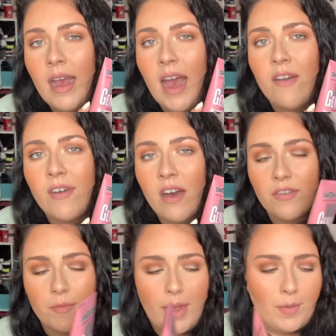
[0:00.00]
half off
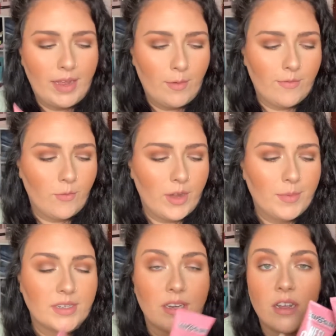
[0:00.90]
or buy one get one
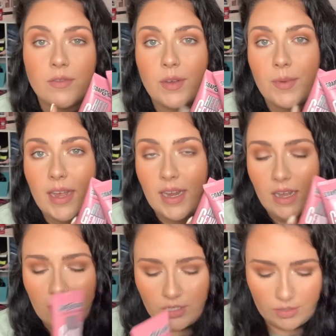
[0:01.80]
40% off, so I went ahead and
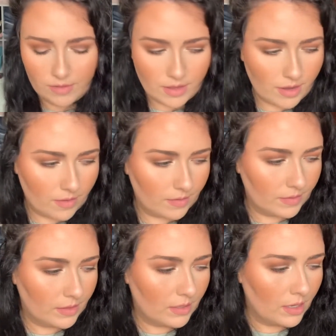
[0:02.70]
got 2 of those.